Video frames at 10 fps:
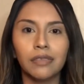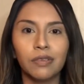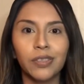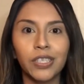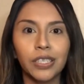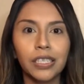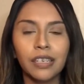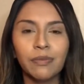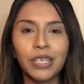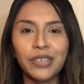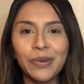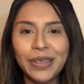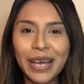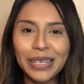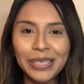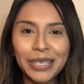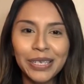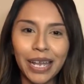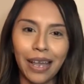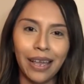So she's gonna be doing that
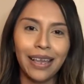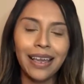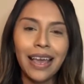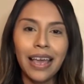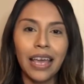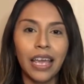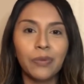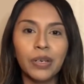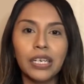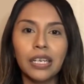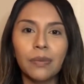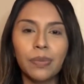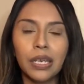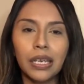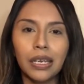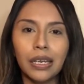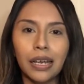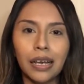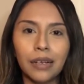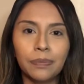today, and we're gonna be
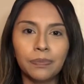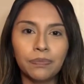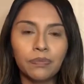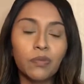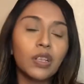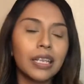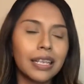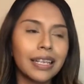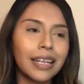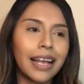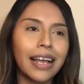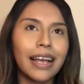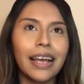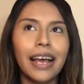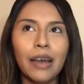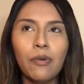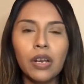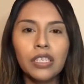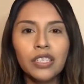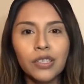well, I
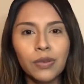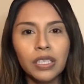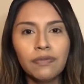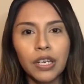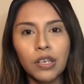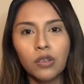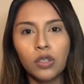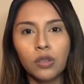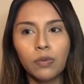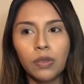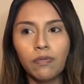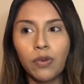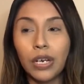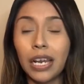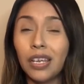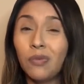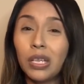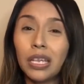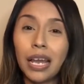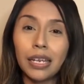wanted to do this video for anyone
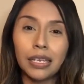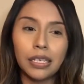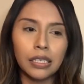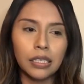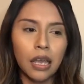that is